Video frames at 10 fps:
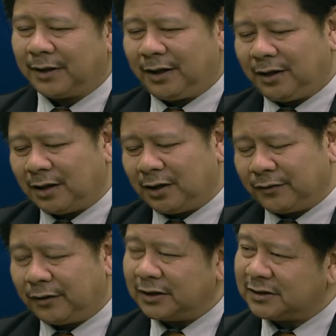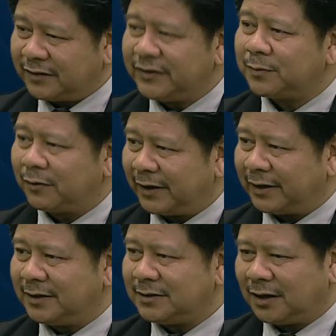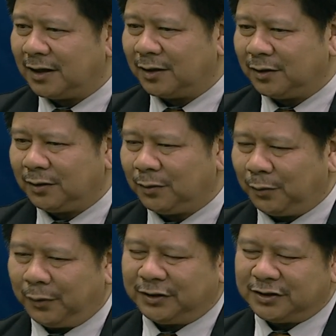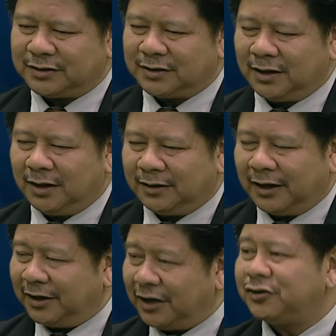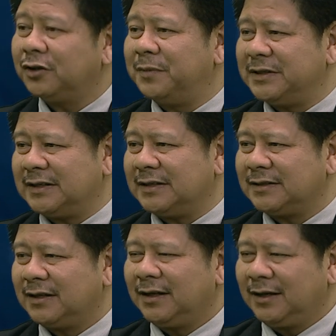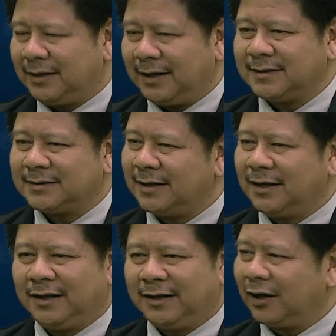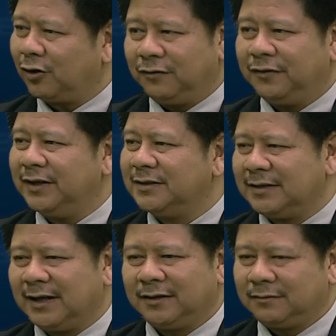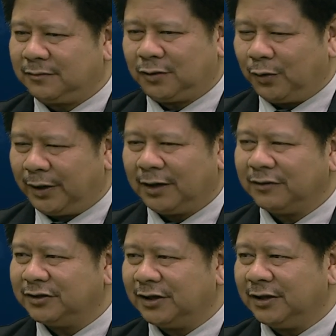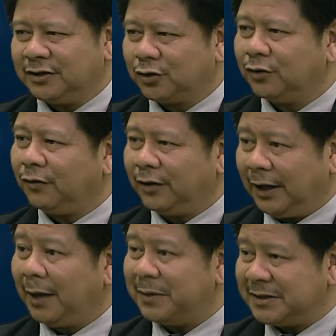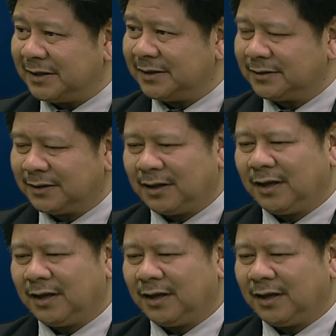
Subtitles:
Okay, you've got the service providers, which is their natural business. Yes, they are convinced that going down to Jendela is good for their business.